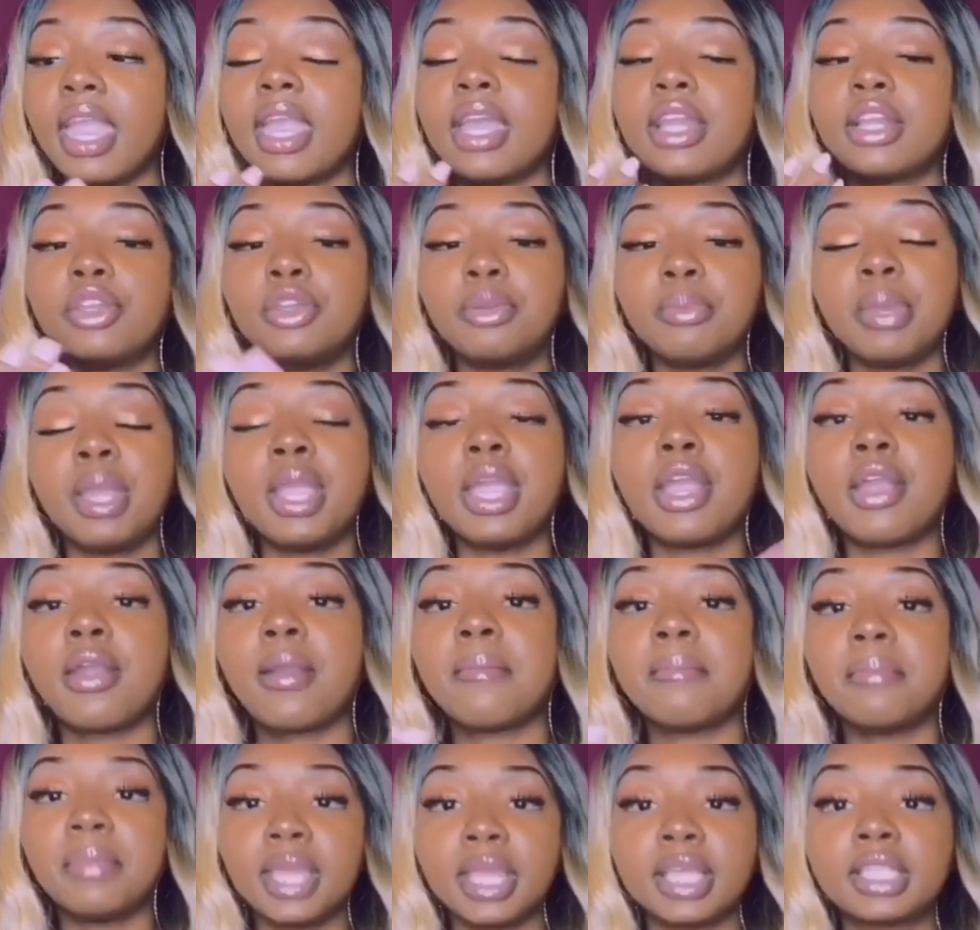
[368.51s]
and human
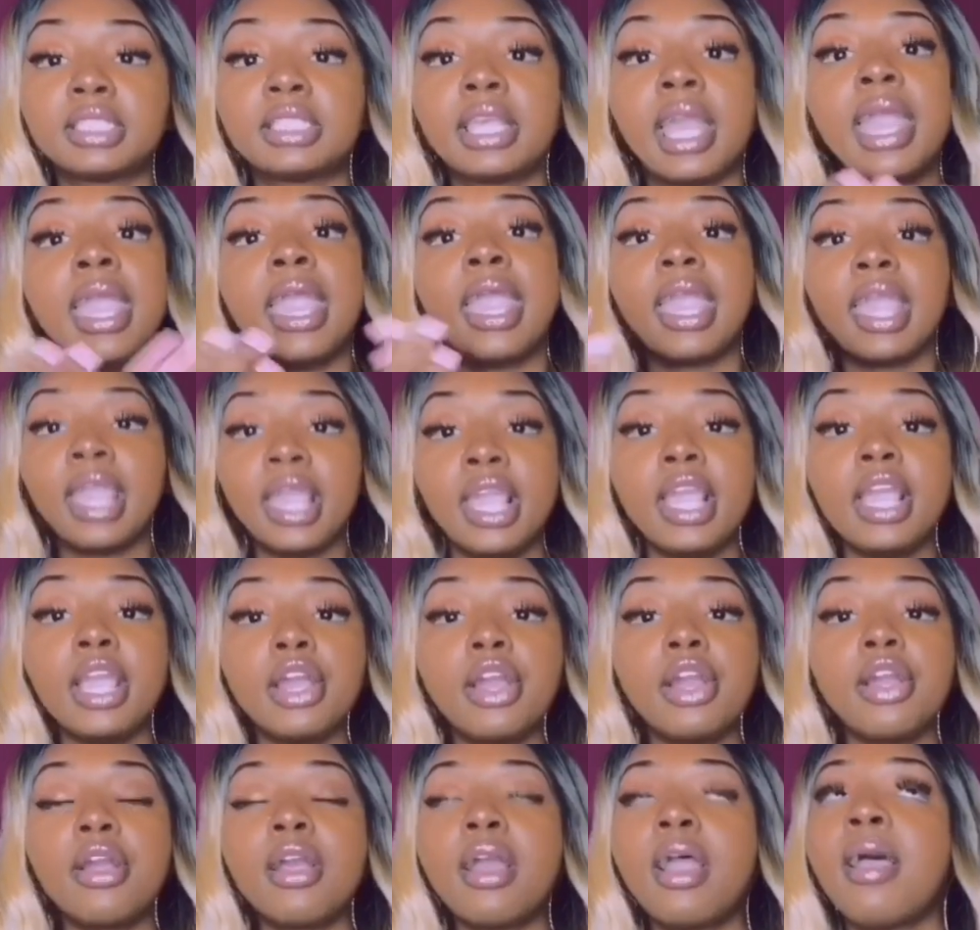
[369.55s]
hair mixed
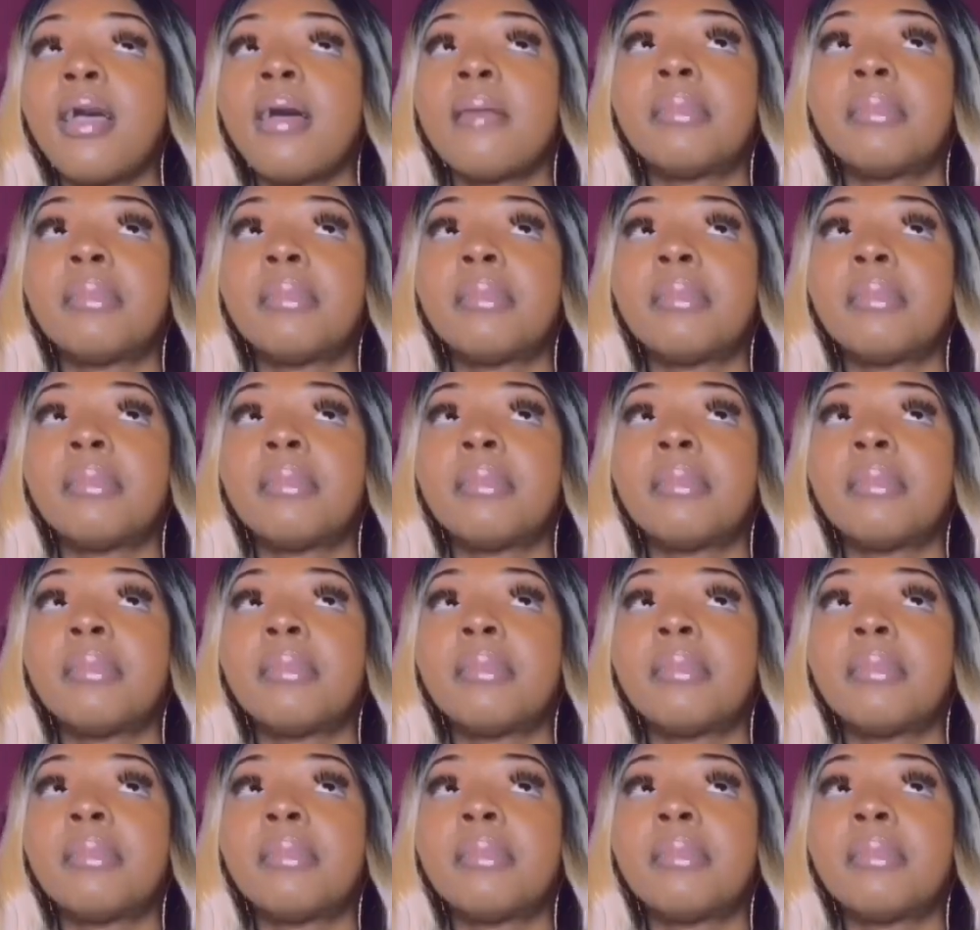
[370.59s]
hair